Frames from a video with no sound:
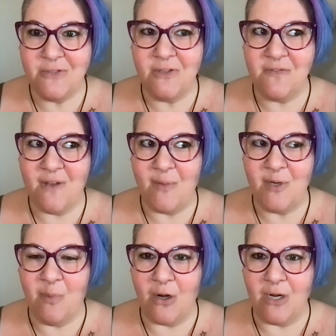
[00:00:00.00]
so like if I'm
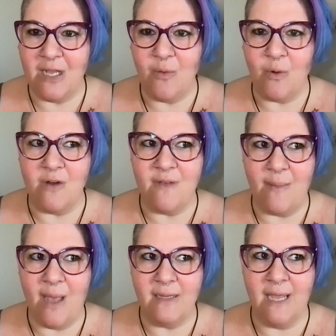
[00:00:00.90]
at a party, or if
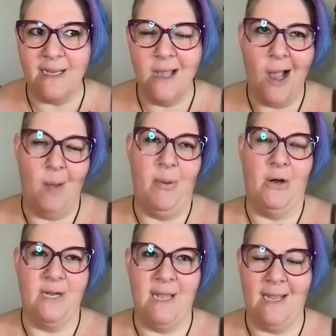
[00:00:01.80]
I'm at like a
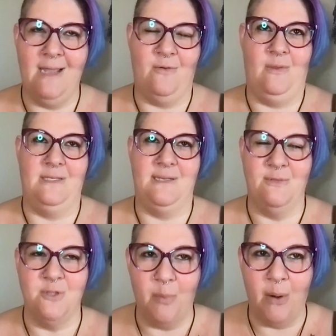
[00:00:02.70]
party, I can't remember last
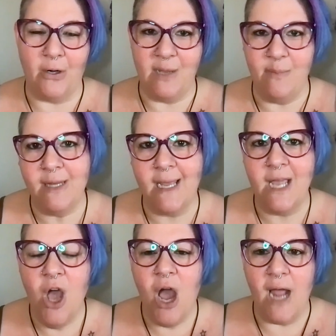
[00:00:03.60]
time I was at a party, but
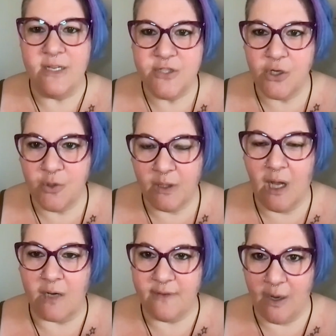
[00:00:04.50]
like I used to go to a
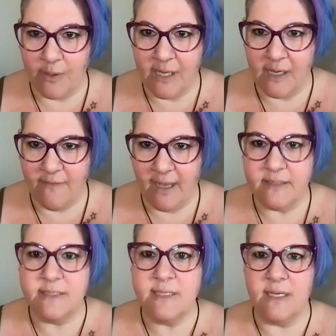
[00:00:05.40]
lot of networking
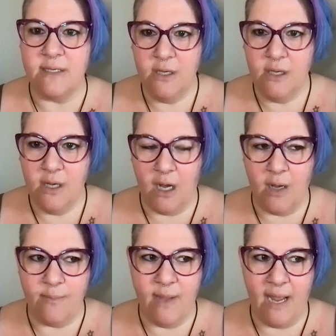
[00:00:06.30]
events and
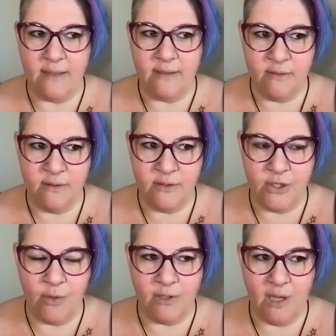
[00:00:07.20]
a
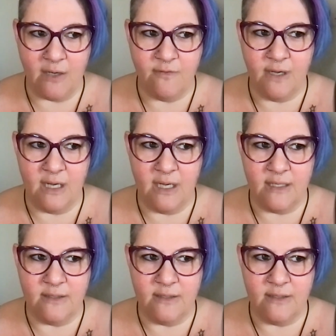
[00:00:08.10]
lot of